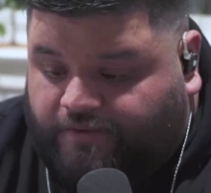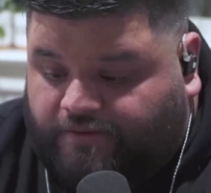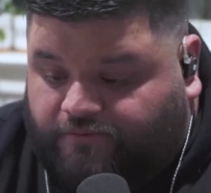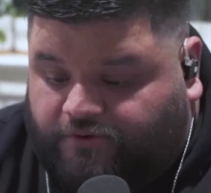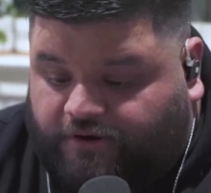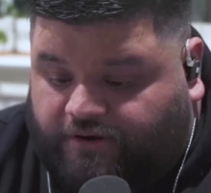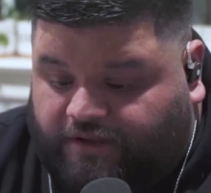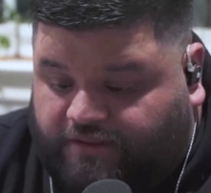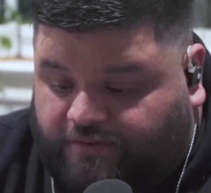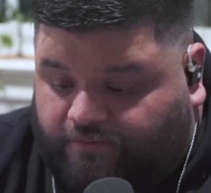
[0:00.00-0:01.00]
We're
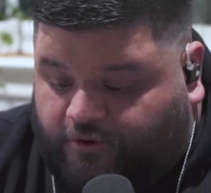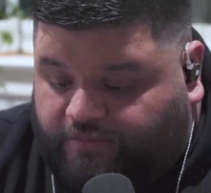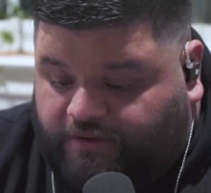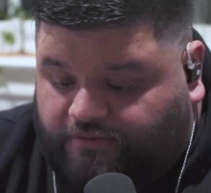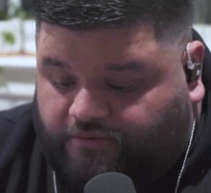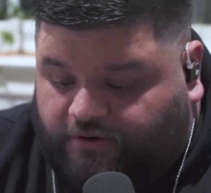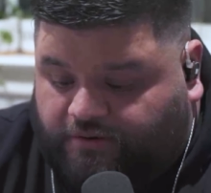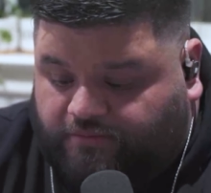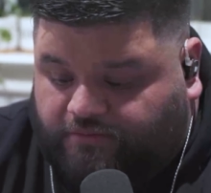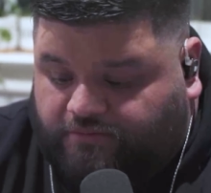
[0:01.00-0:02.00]
at the moment we're
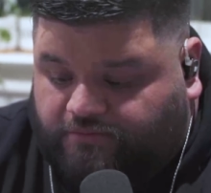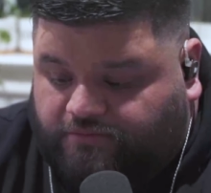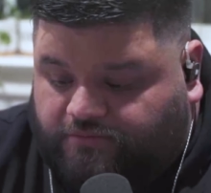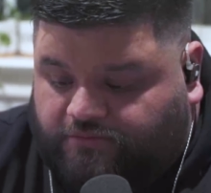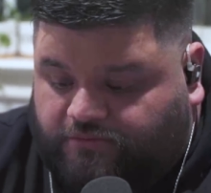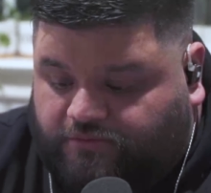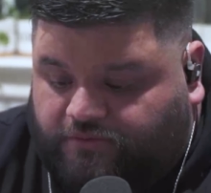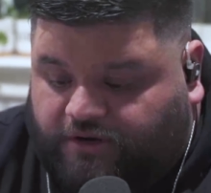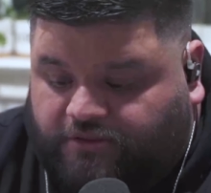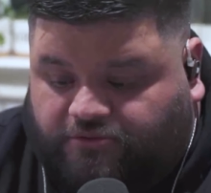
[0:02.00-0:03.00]

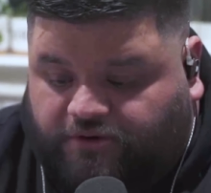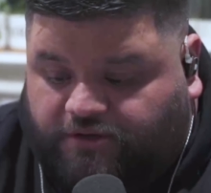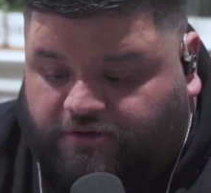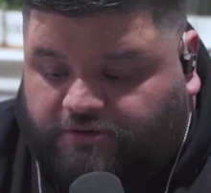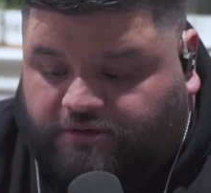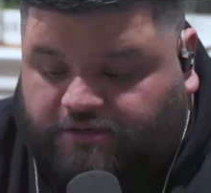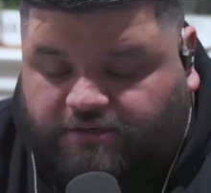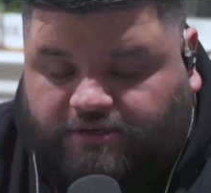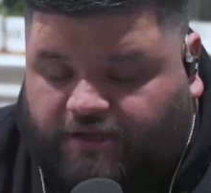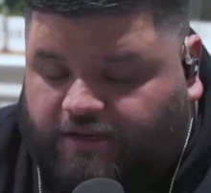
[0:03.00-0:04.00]
at
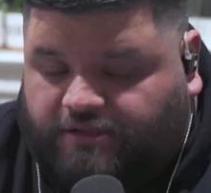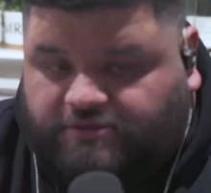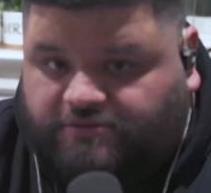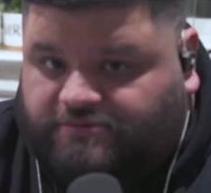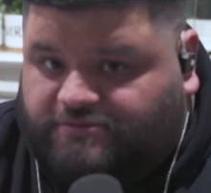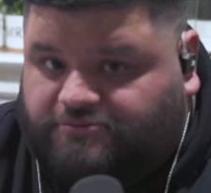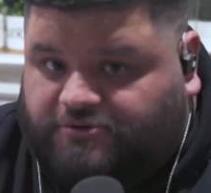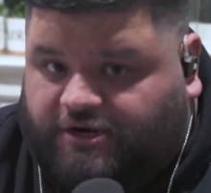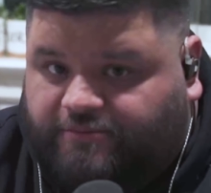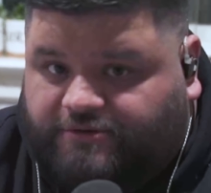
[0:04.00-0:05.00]
392
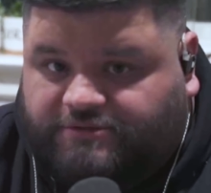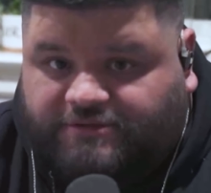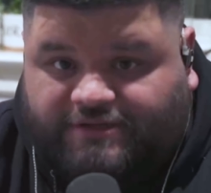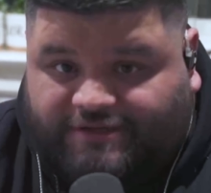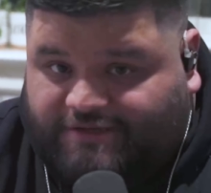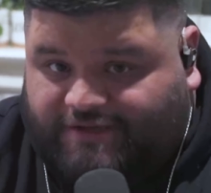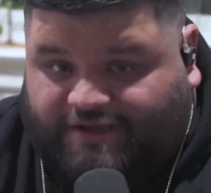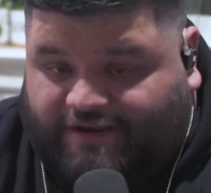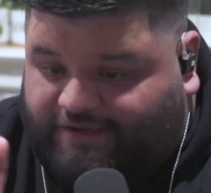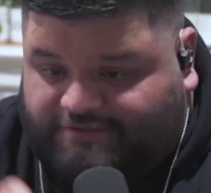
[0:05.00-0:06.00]
subscribers,
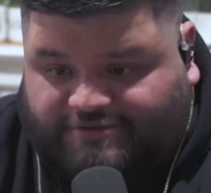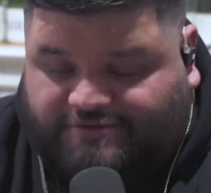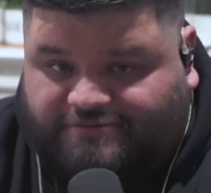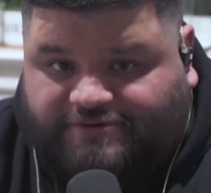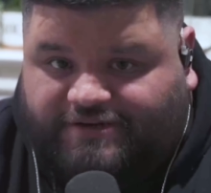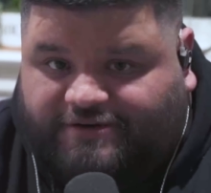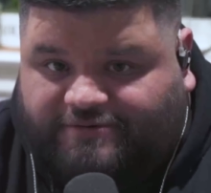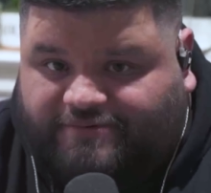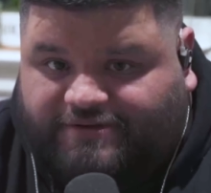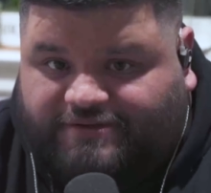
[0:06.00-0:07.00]
and I still read
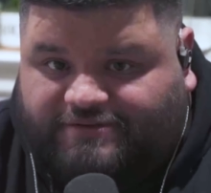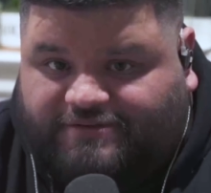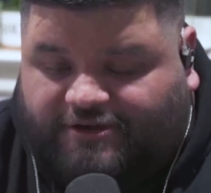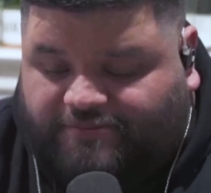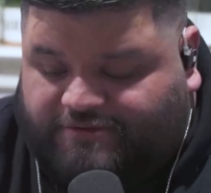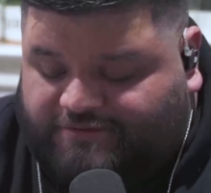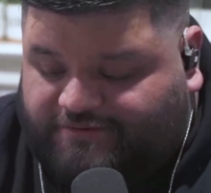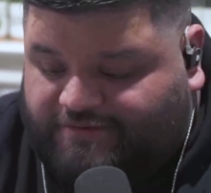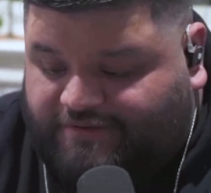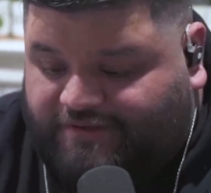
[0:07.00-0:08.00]
everybody's comments.
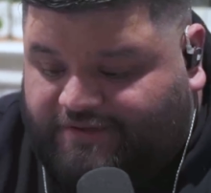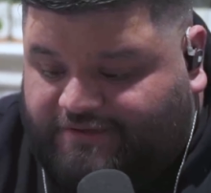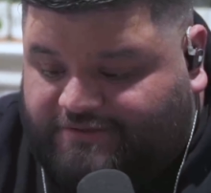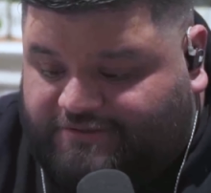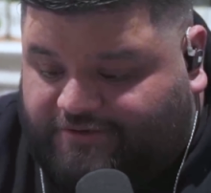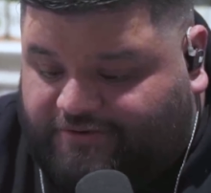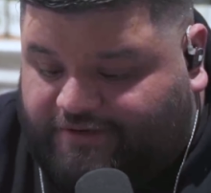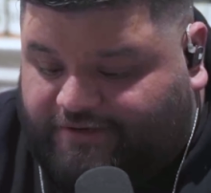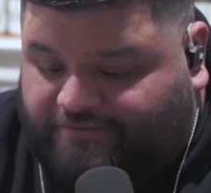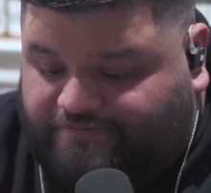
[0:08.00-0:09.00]

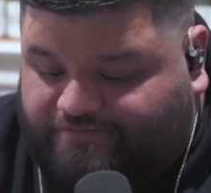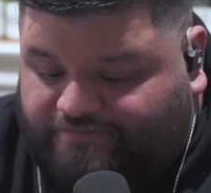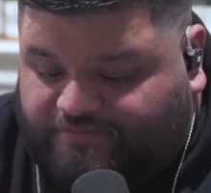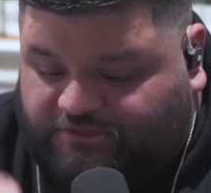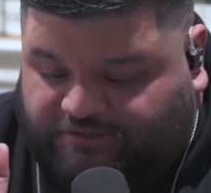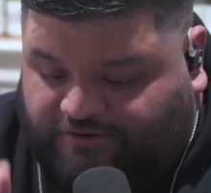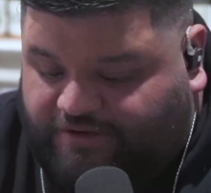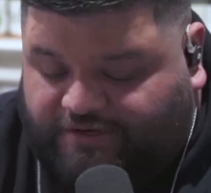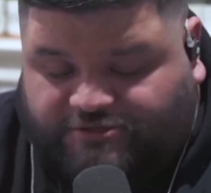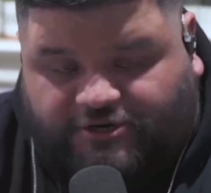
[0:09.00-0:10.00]
So just go
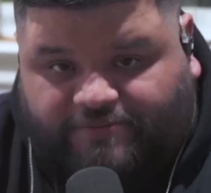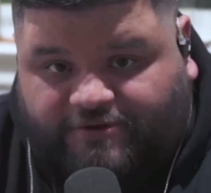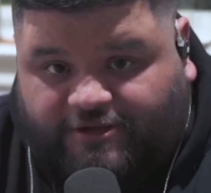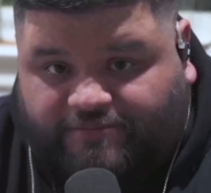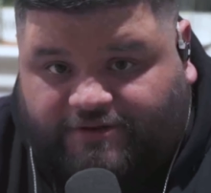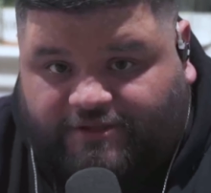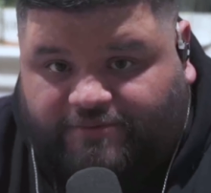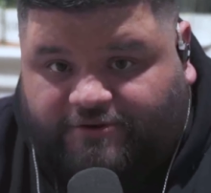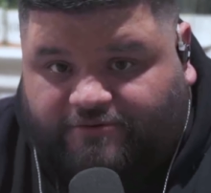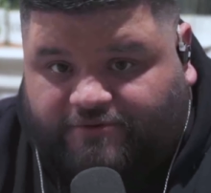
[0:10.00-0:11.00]
ahead and drop a comment and let me
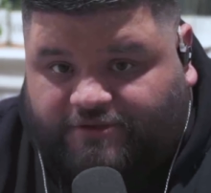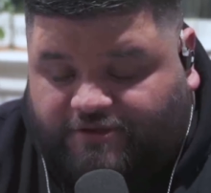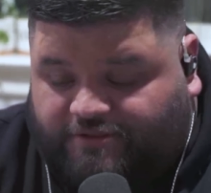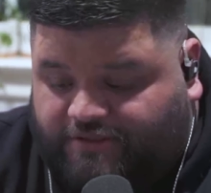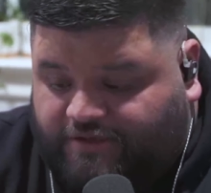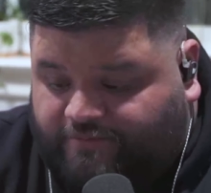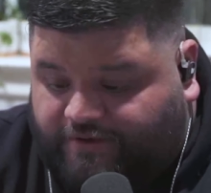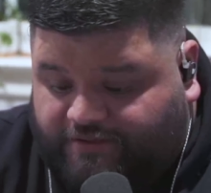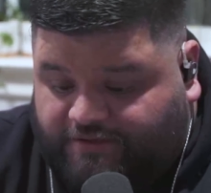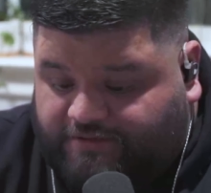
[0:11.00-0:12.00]
know what y'all think
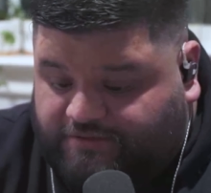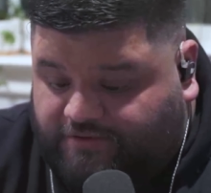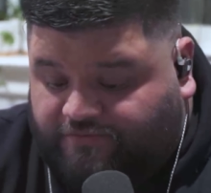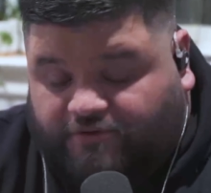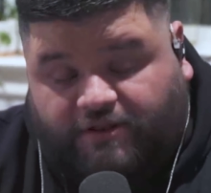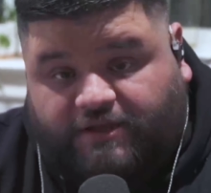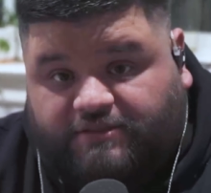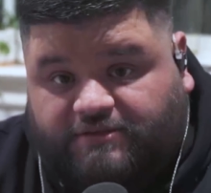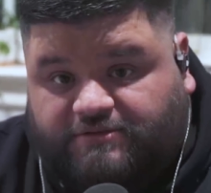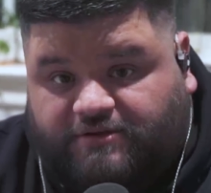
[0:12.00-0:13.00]
about this. If you like
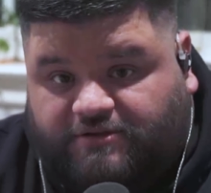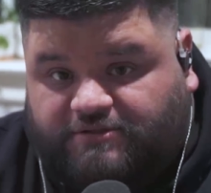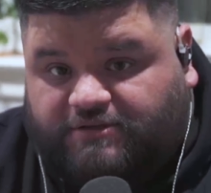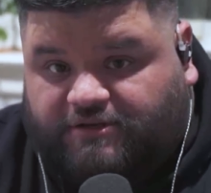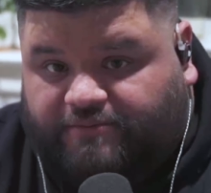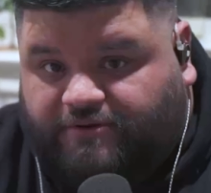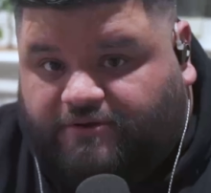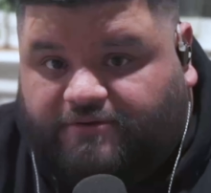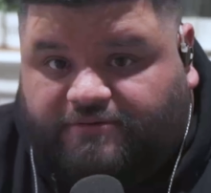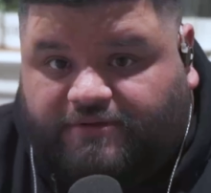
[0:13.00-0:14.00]
this content, let me
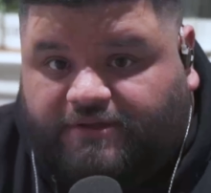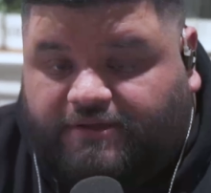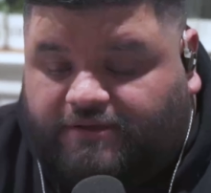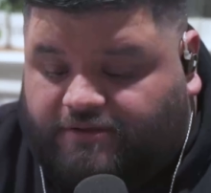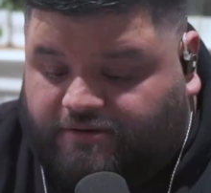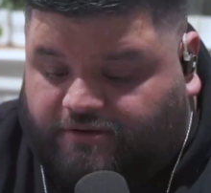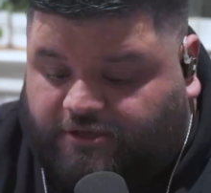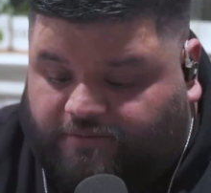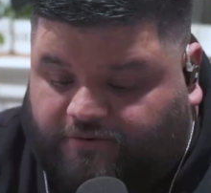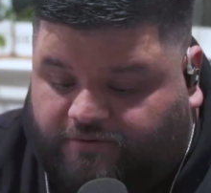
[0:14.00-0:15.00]
know, and I'll
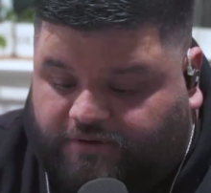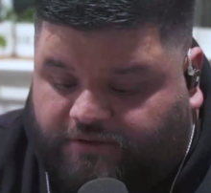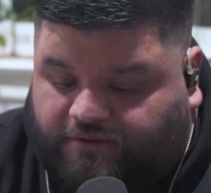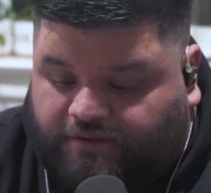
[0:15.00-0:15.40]
keep doing it.